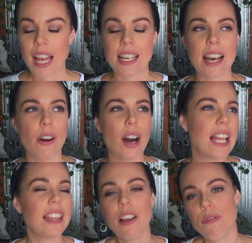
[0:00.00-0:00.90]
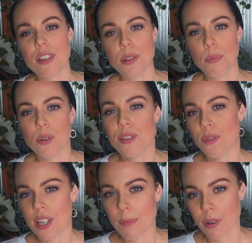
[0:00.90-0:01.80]
Now I love vision boards
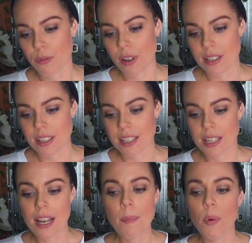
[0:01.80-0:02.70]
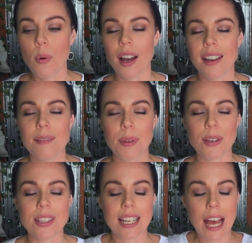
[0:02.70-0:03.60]
for a number of reasons. Number one,
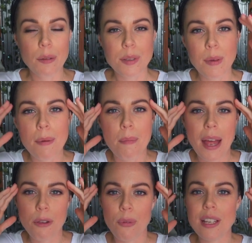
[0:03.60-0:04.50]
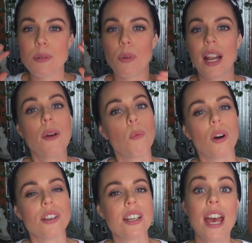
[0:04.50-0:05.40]
because it helps me manifest what I
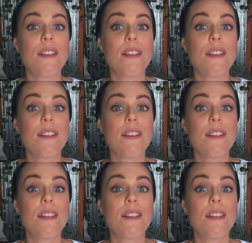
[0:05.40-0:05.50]
want.